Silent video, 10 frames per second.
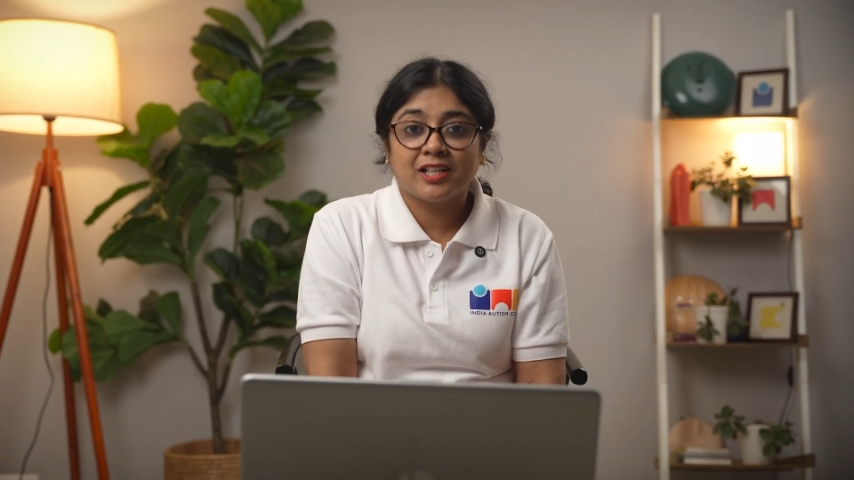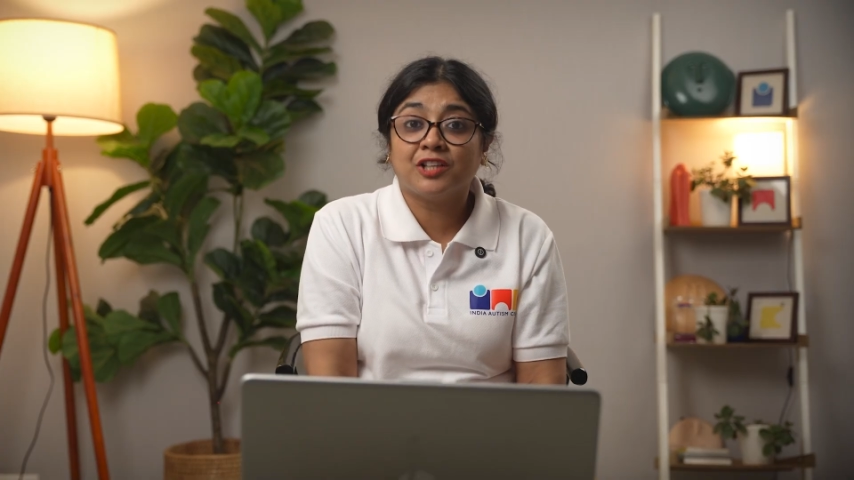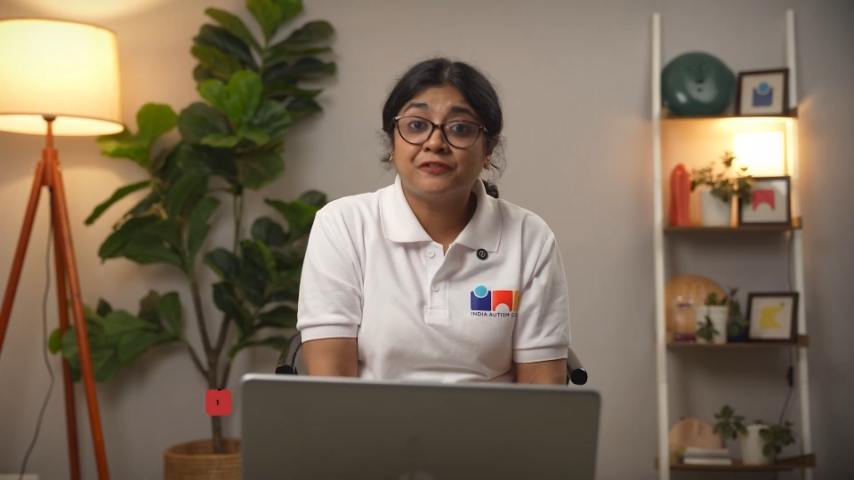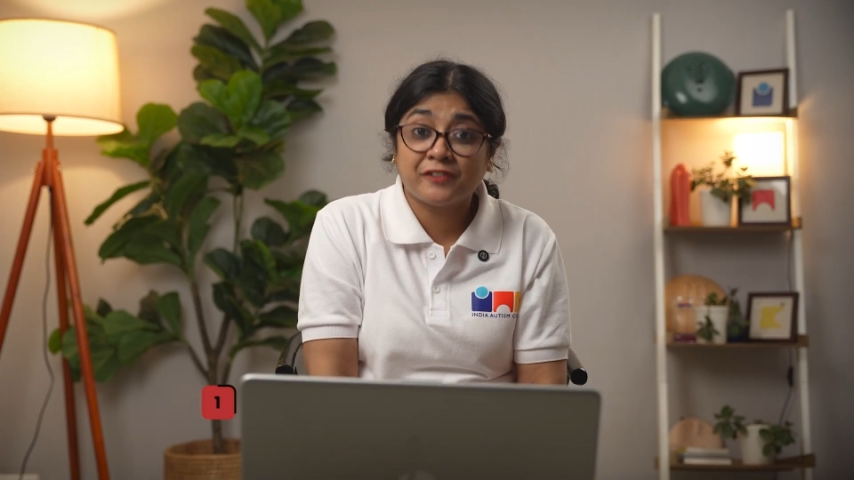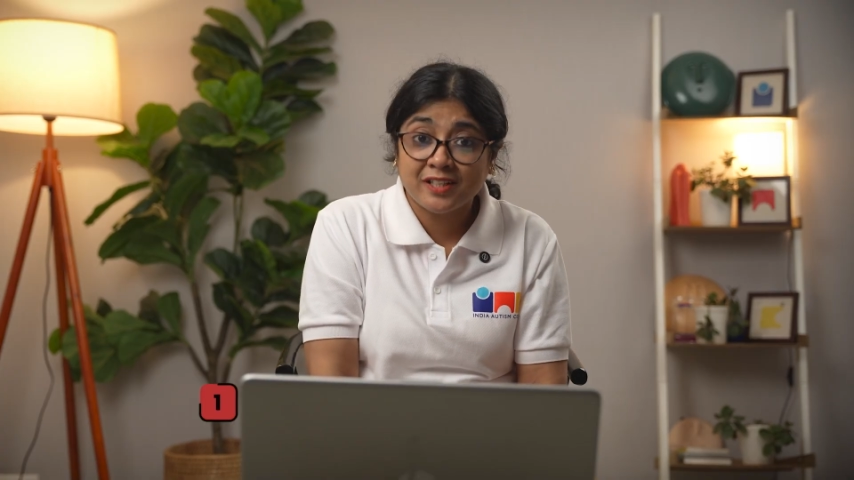
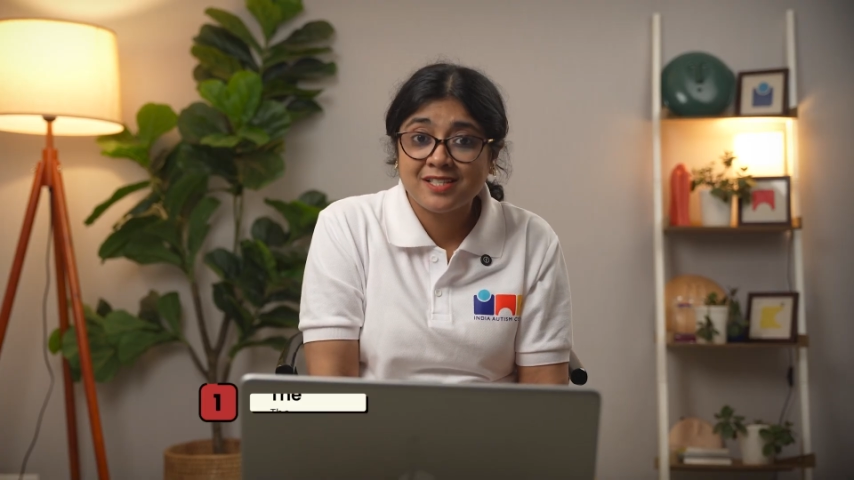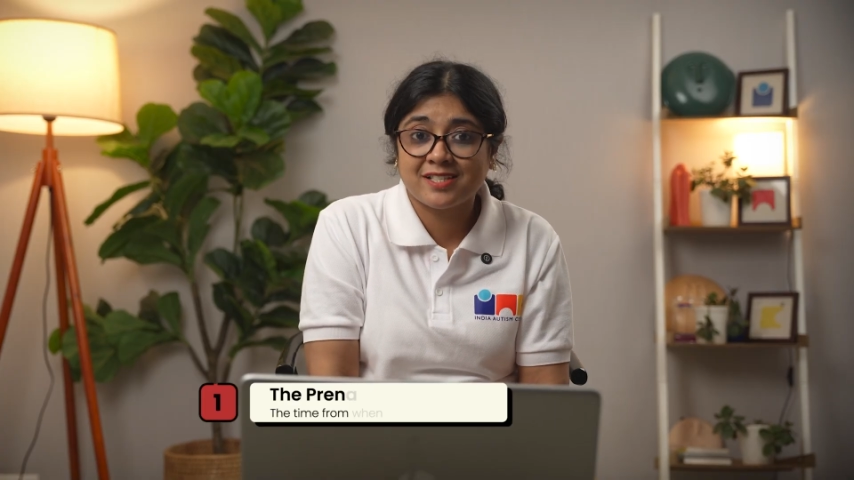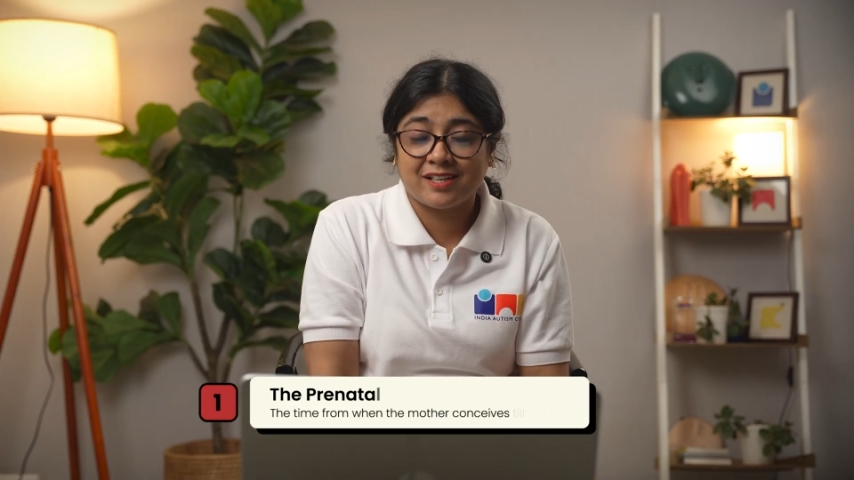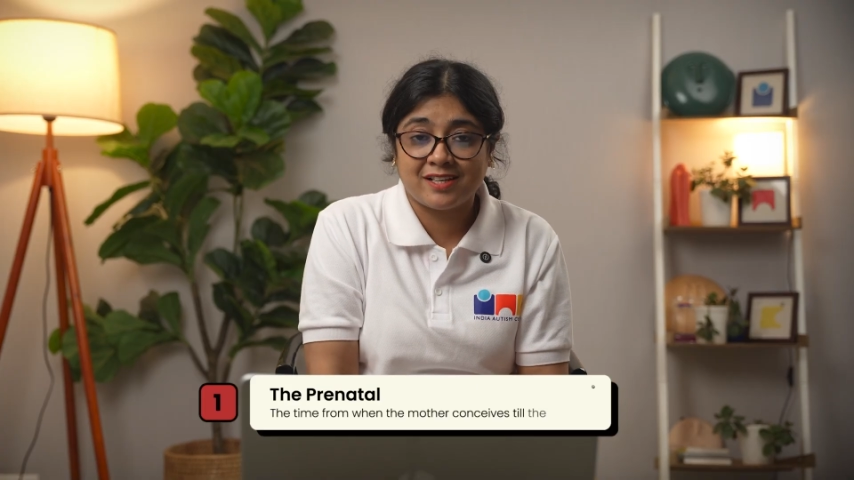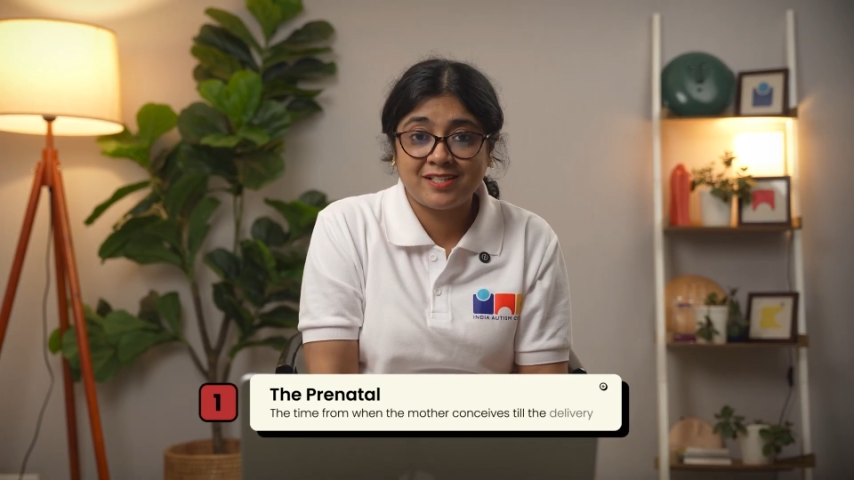The
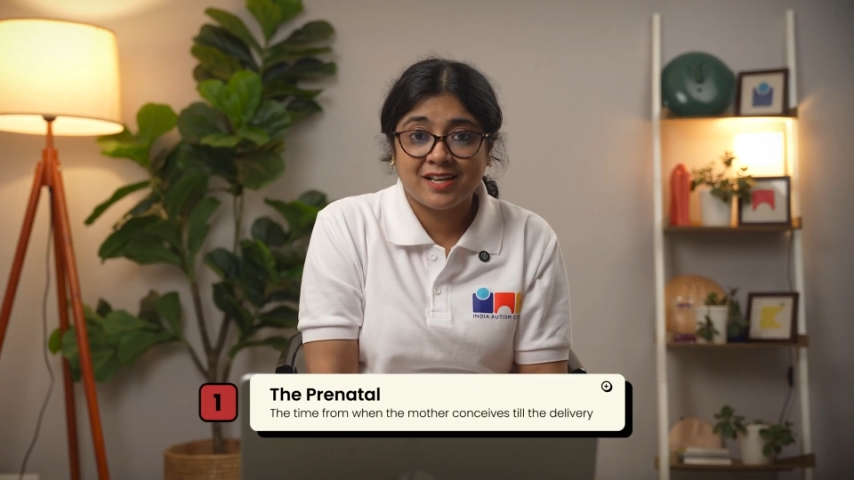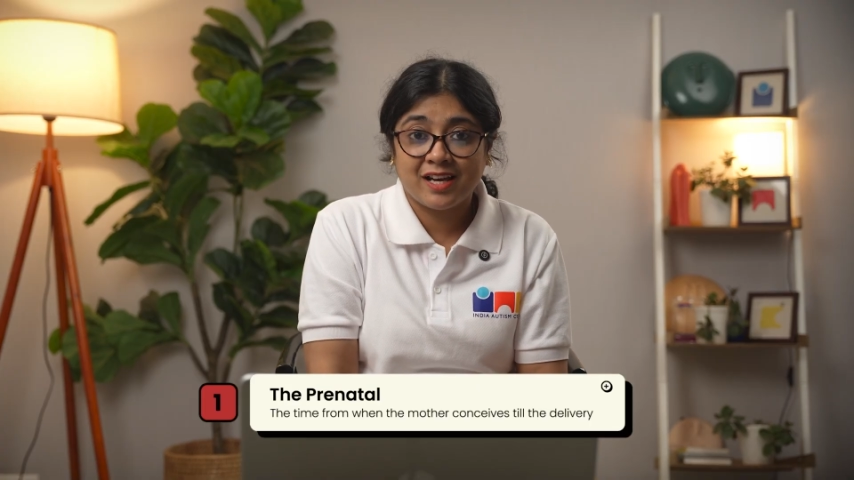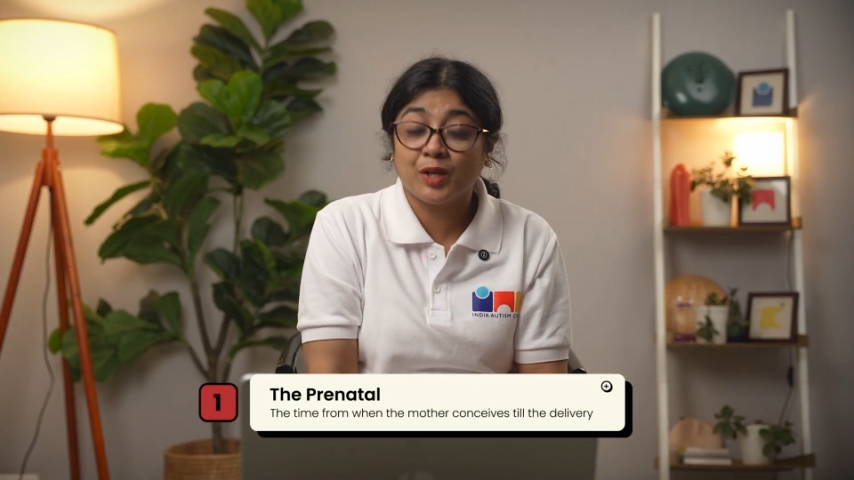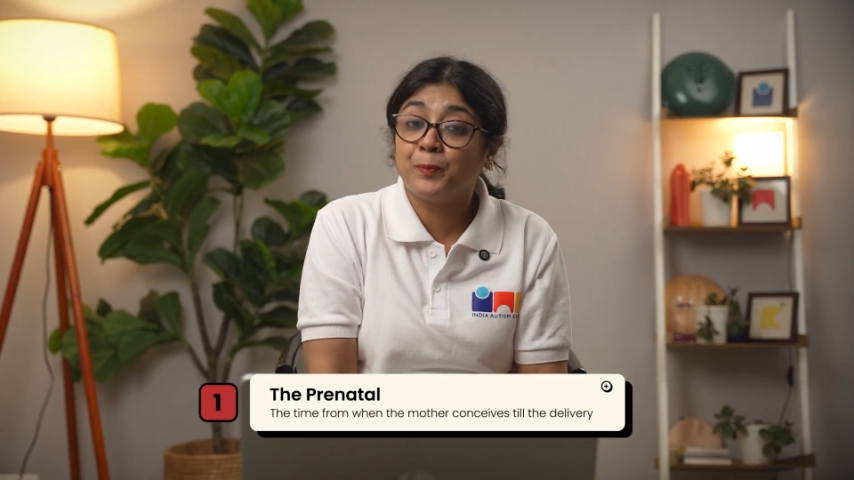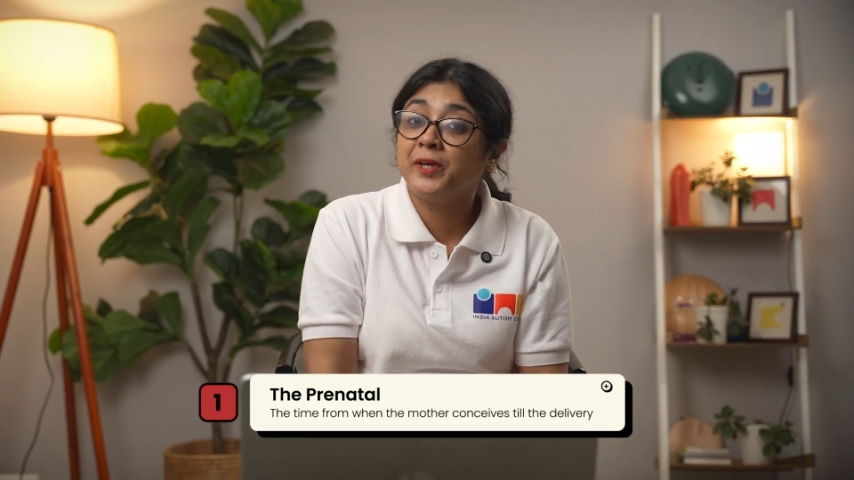first is the